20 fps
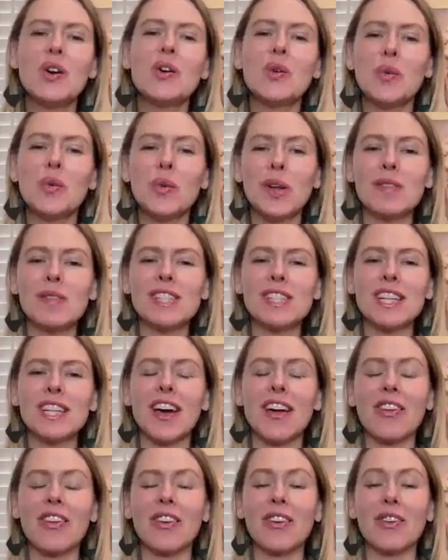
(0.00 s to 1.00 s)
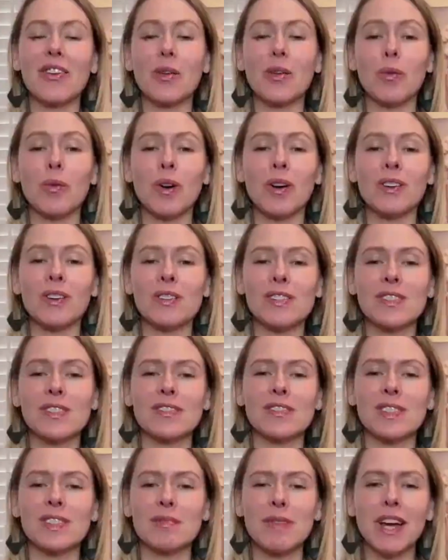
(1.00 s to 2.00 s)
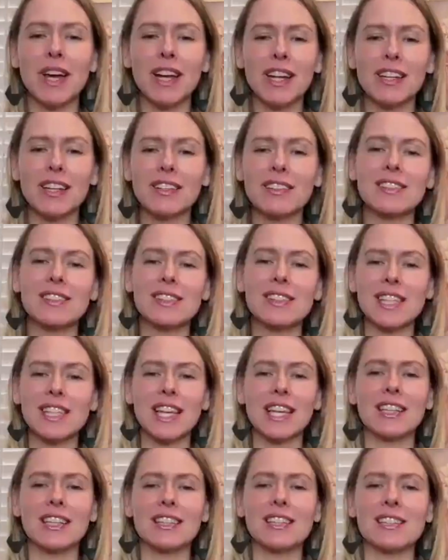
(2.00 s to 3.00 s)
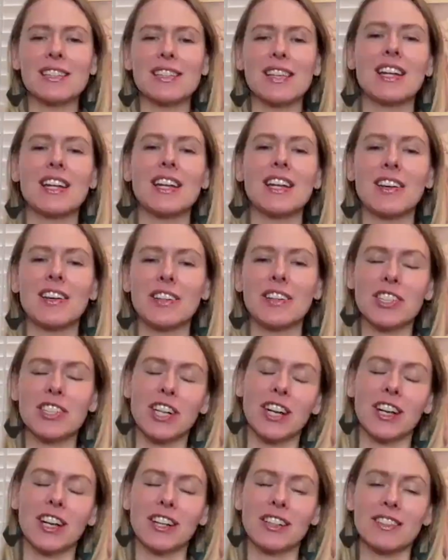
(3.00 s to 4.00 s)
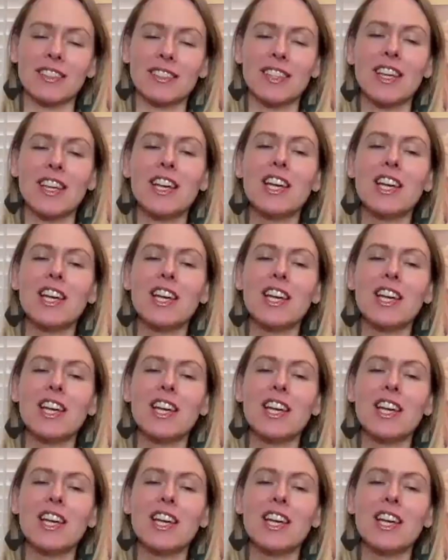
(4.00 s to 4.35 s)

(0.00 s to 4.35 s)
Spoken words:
weaves together the worlds of somatics, science, and energetics